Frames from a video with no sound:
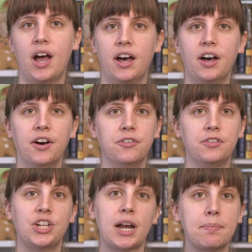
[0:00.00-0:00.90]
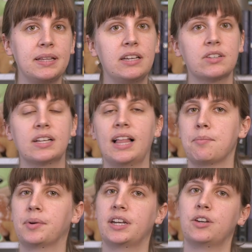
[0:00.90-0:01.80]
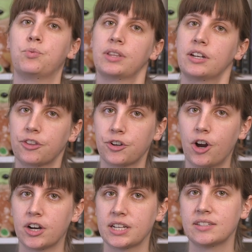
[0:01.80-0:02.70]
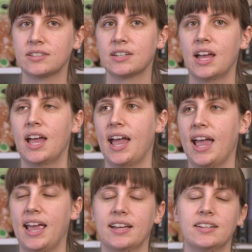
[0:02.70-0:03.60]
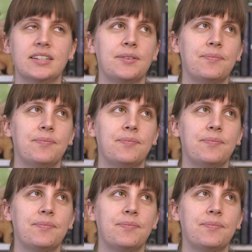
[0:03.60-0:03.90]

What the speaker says: of Check Please collaborating with another artist, and